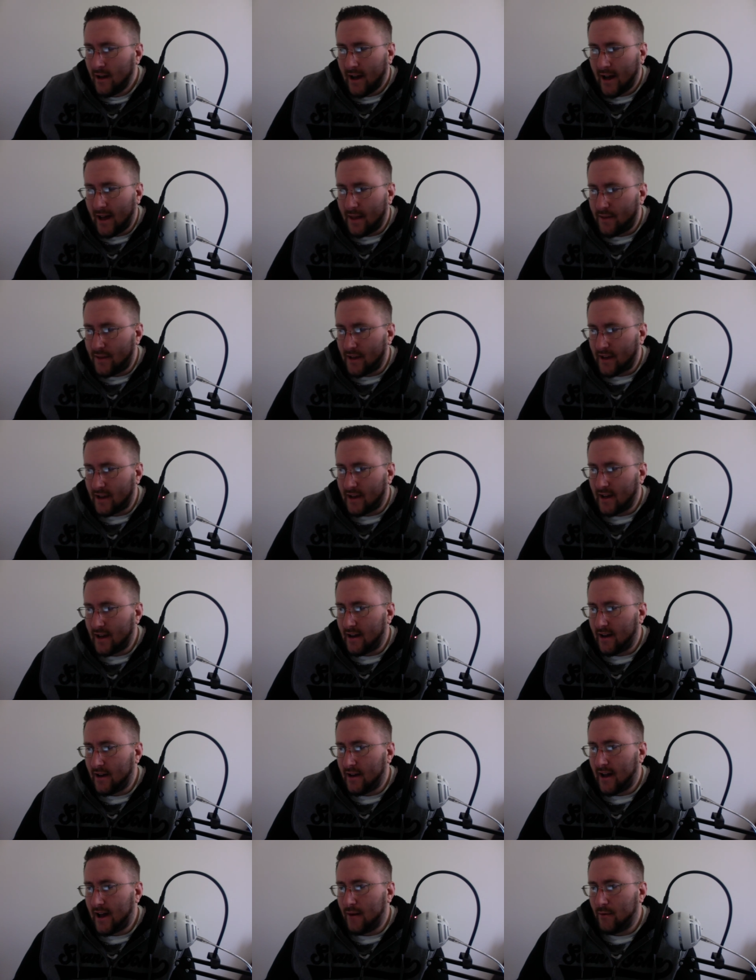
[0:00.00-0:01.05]
I think uh,
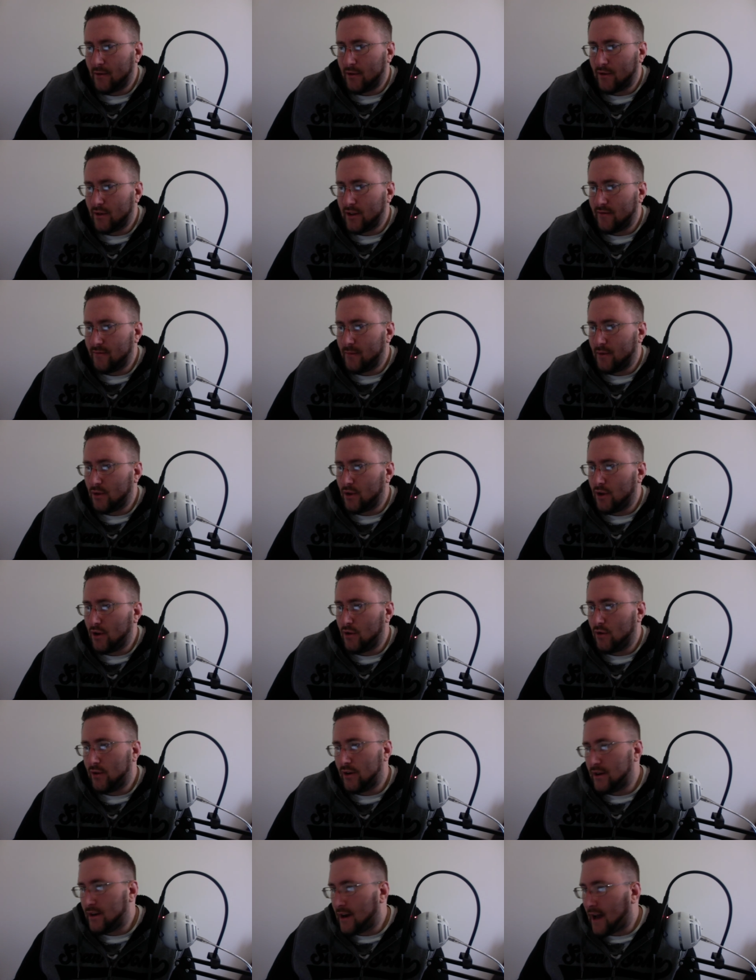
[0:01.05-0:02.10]
I would leave him
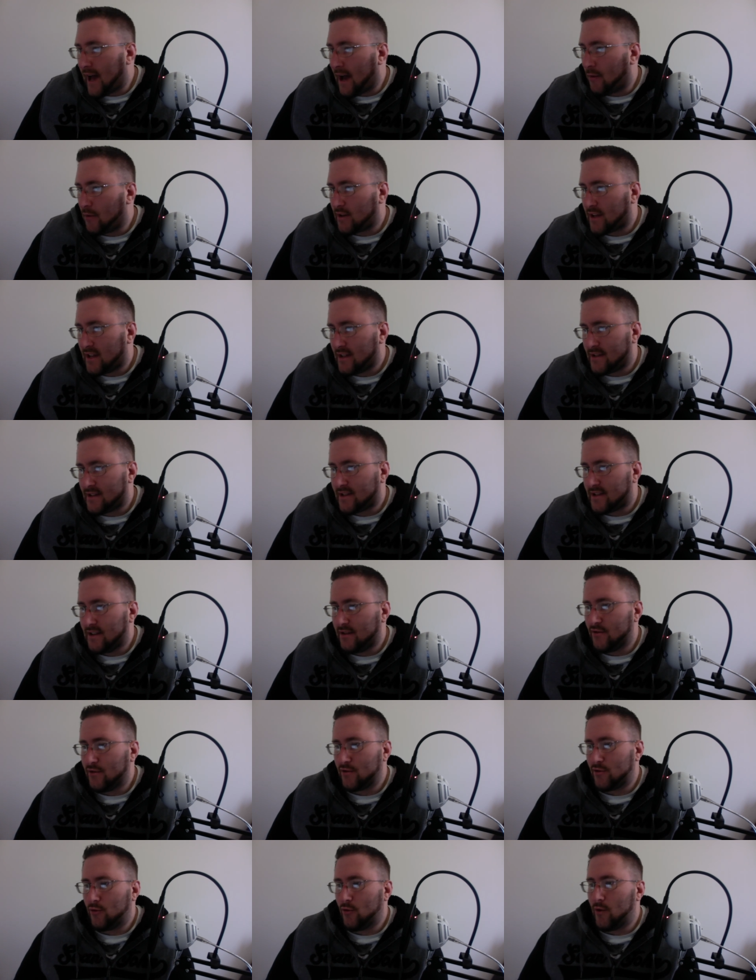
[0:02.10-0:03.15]
alone, and I would
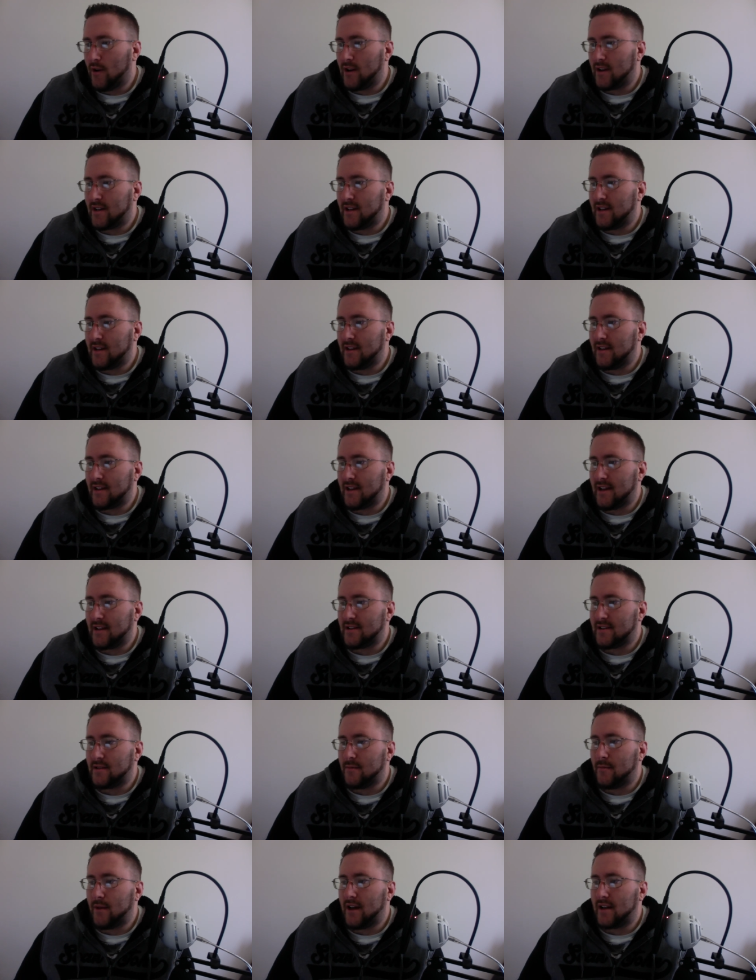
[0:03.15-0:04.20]
consider Greinke against
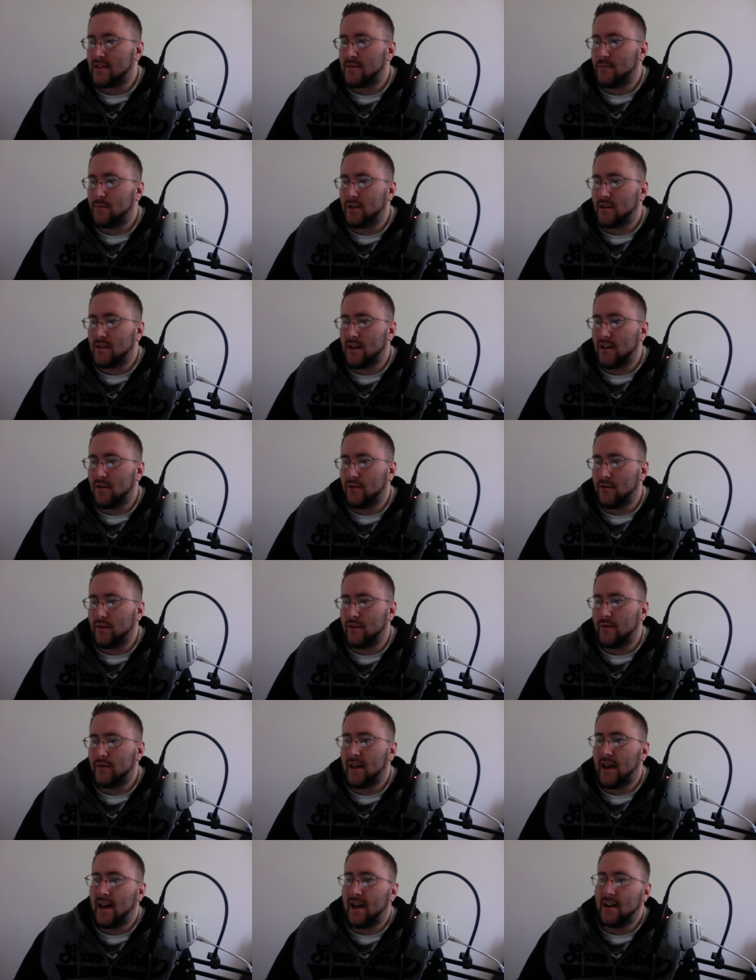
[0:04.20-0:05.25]
the Mets. But other
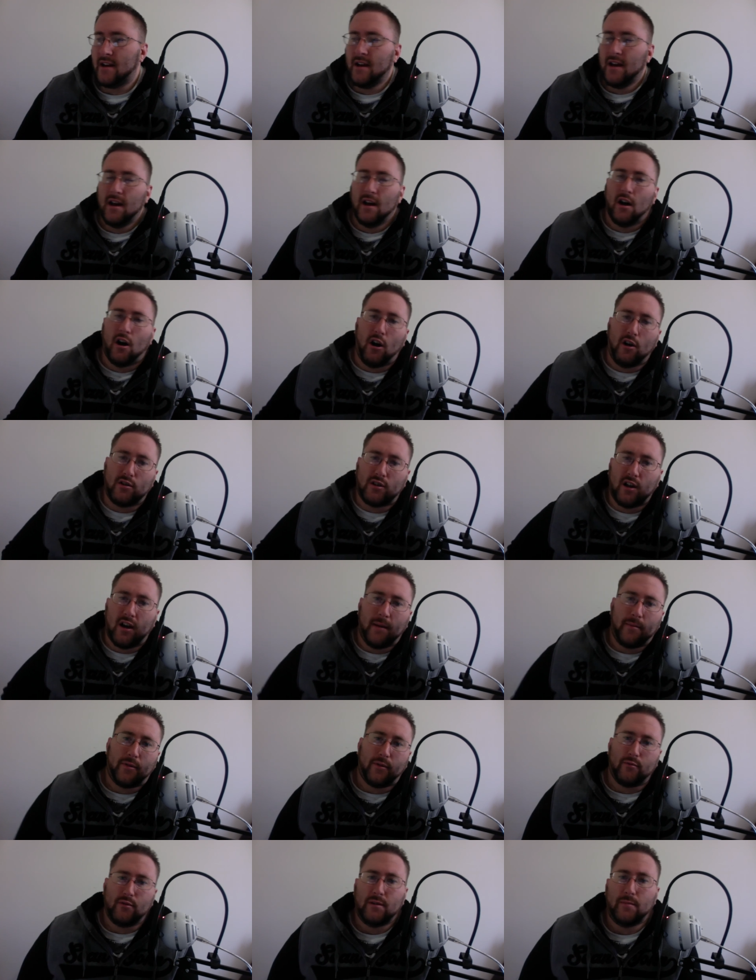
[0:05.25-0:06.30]
than that, our top
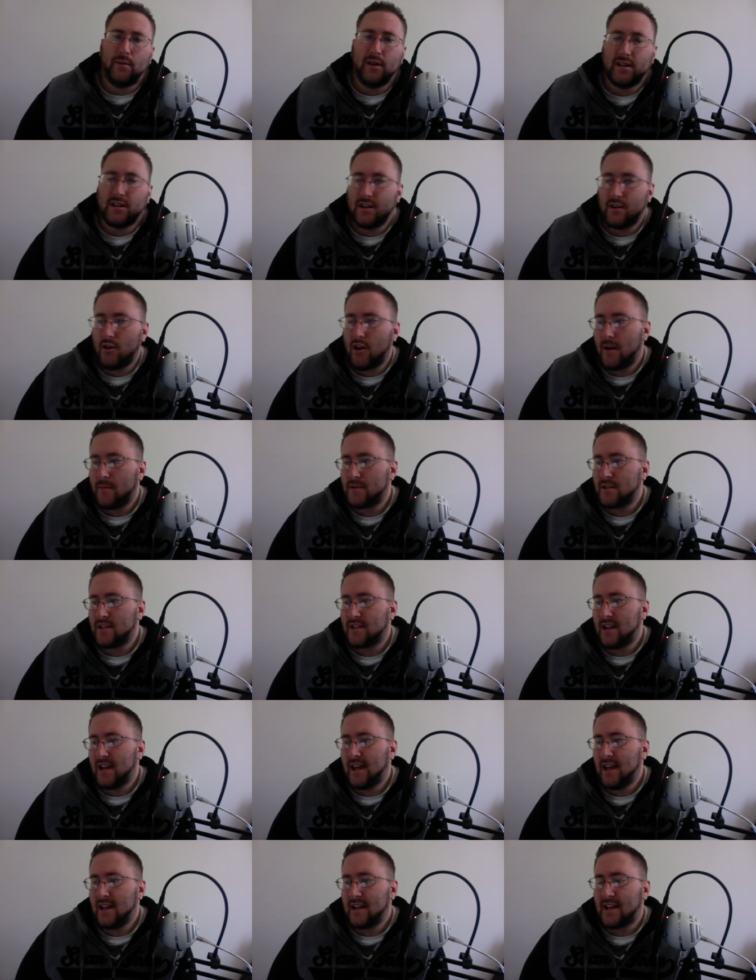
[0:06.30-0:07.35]
three pitching options
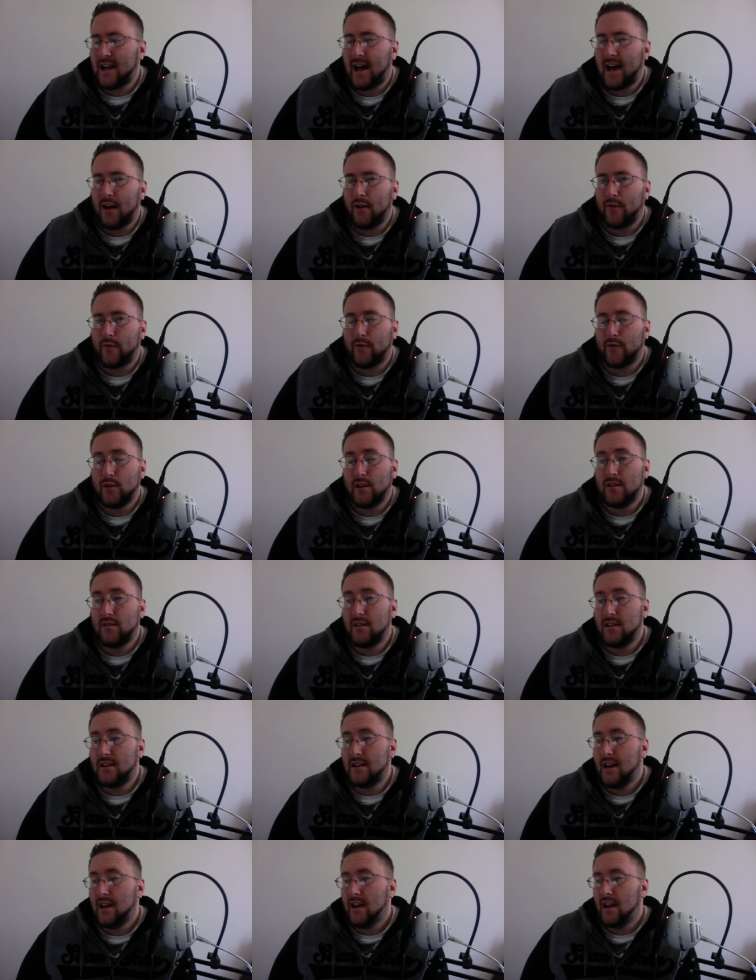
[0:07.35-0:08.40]
today: Kyle
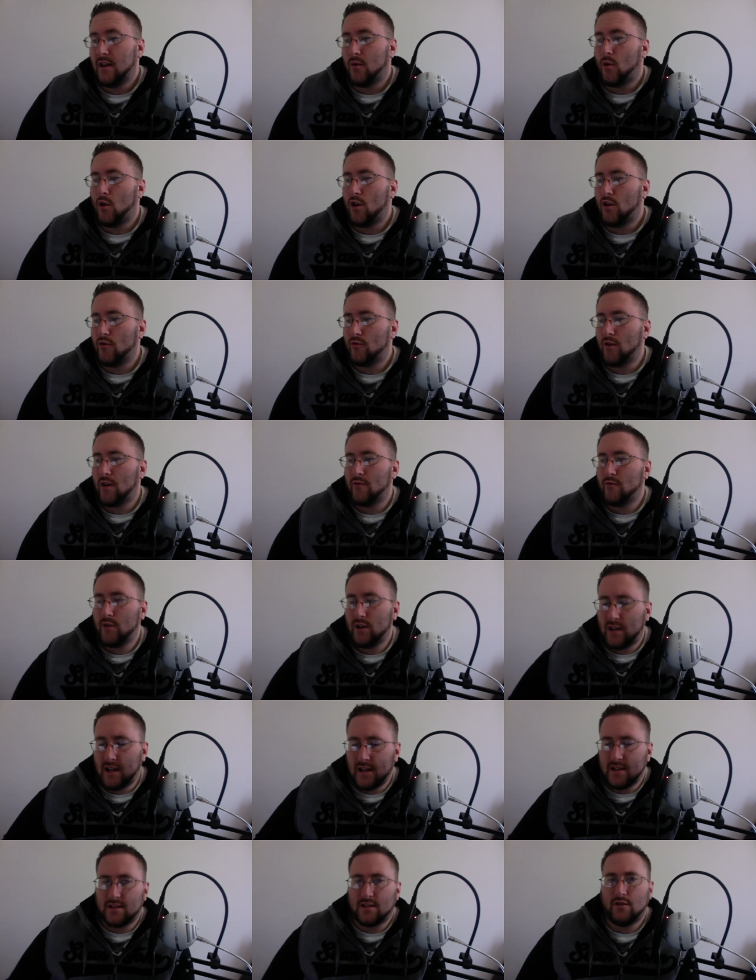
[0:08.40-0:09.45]
Freeland, Eduardo
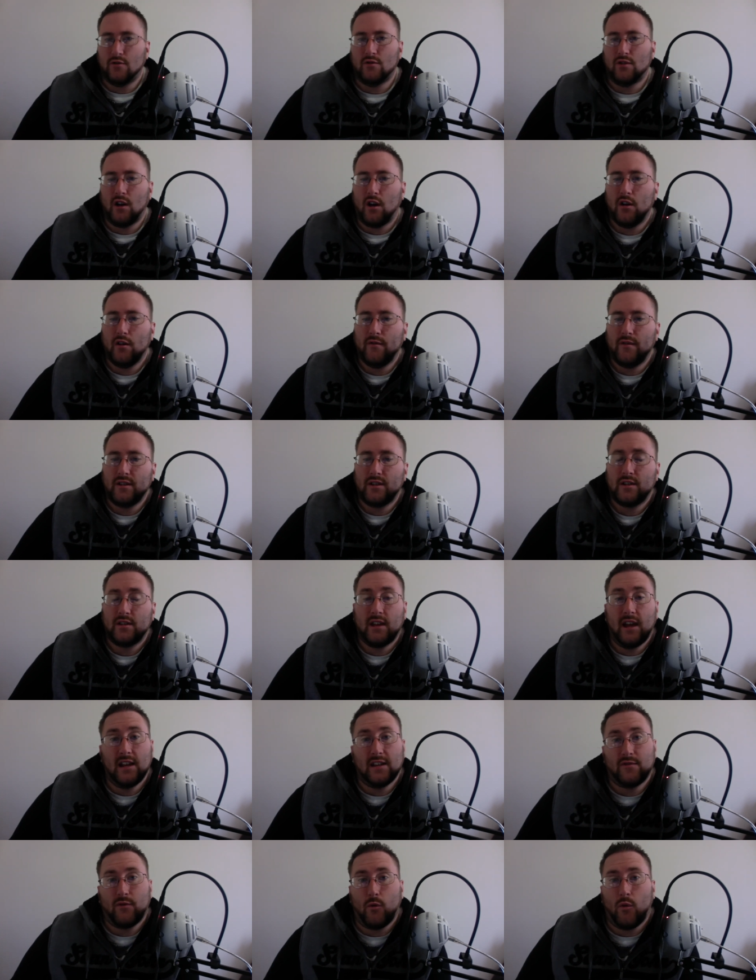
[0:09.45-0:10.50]
Rodriguez, Yu Darvish.
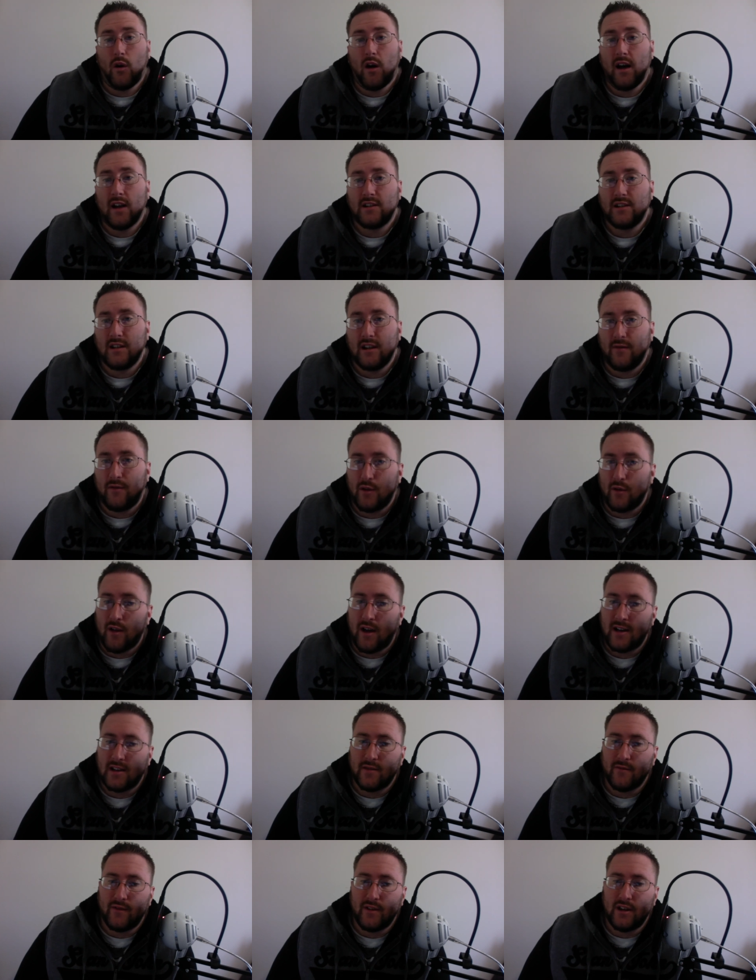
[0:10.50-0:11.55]
Thanks for watching. If you
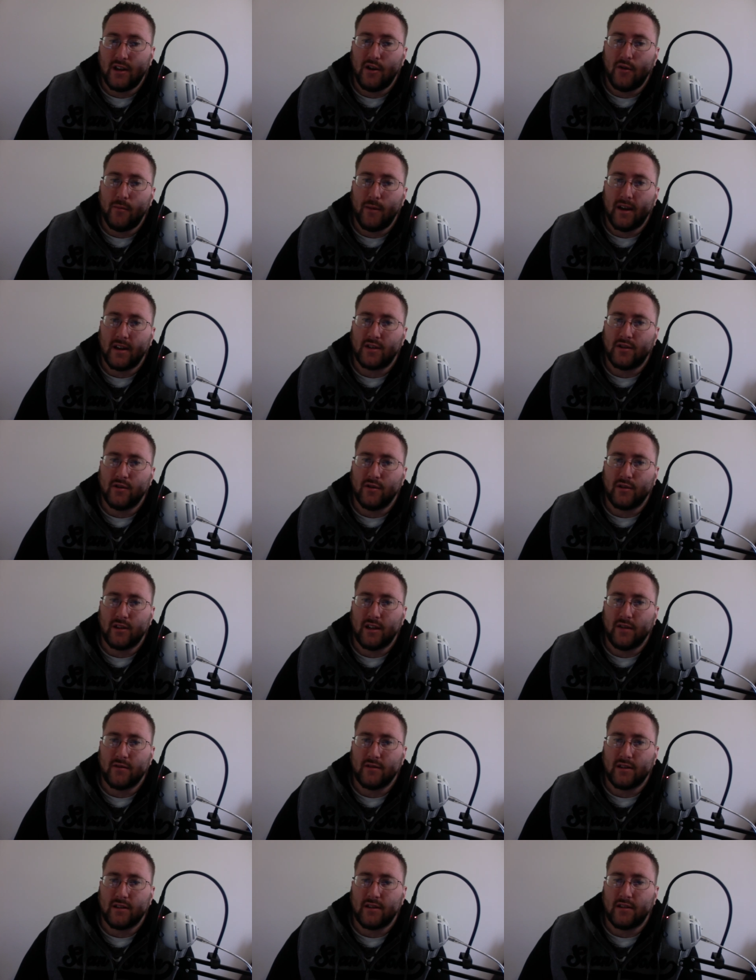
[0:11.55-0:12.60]
liked the video, make sure to
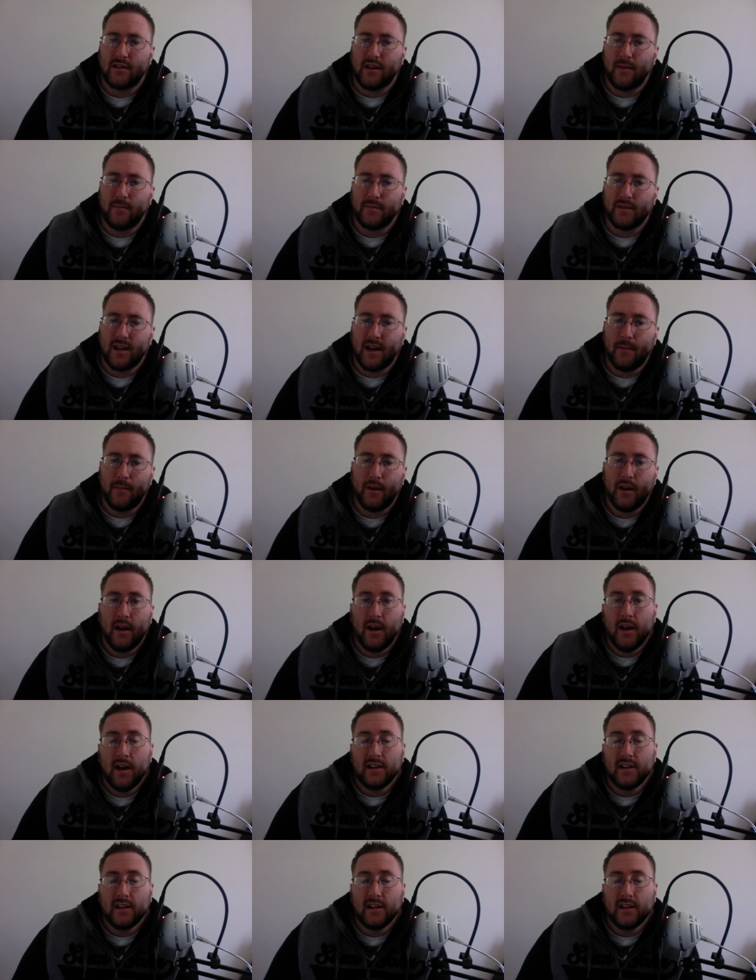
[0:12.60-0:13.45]
give us a thumbs up.